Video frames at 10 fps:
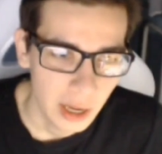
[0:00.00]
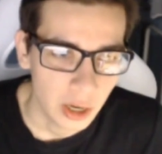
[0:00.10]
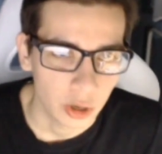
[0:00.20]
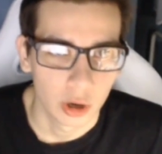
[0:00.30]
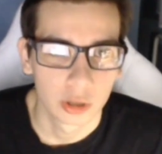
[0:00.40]

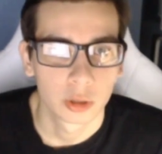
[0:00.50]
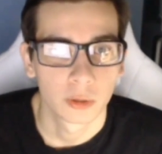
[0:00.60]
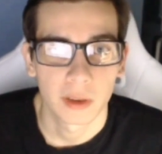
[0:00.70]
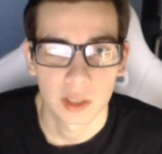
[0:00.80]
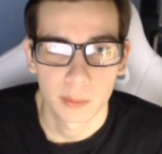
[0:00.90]
going to the
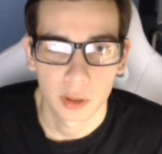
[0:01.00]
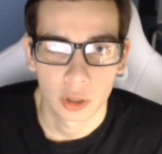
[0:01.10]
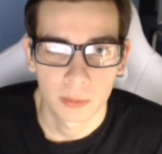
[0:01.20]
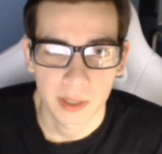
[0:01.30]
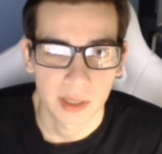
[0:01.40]
Facebook
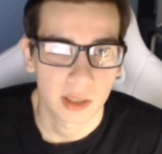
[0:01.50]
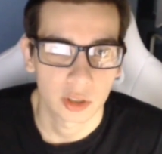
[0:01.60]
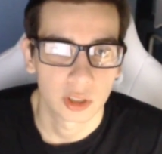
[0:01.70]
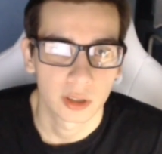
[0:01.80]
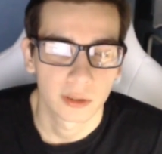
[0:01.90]
groups and
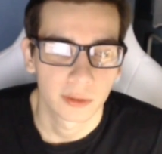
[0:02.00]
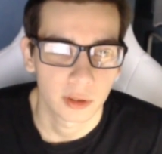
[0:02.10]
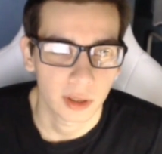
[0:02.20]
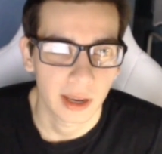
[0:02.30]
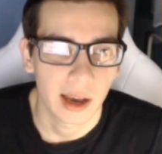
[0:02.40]
searching for the
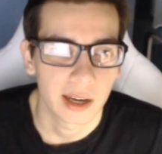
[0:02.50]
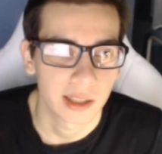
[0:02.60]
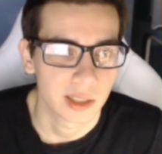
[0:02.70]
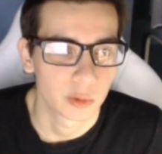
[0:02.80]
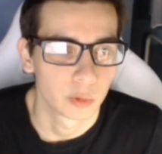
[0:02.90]

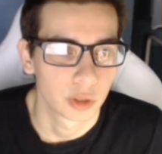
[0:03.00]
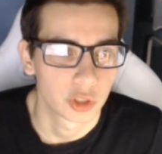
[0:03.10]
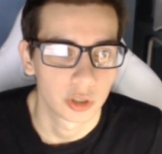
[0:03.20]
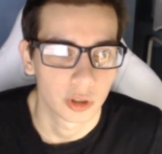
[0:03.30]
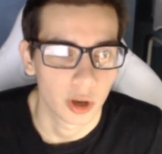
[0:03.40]
cars which,
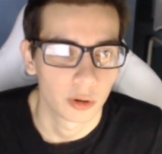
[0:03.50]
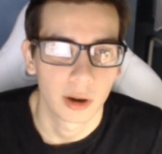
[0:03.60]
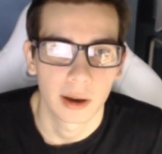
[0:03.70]
you know,